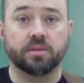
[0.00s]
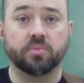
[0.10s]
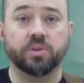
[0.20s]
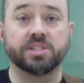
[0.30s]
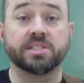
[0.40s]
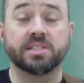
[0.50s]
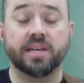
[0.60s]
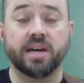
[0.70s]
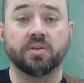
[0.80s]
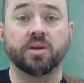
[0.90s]
Which is
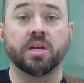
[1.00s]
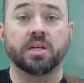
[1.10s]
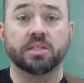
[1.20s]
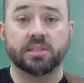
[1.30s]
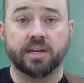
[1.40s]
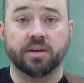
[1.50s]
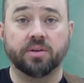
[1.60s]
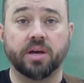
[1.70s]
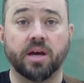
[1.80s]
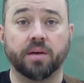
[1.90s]
down,
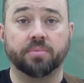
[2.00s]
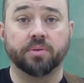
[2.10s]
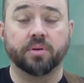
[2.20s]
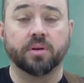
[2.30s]
down, up.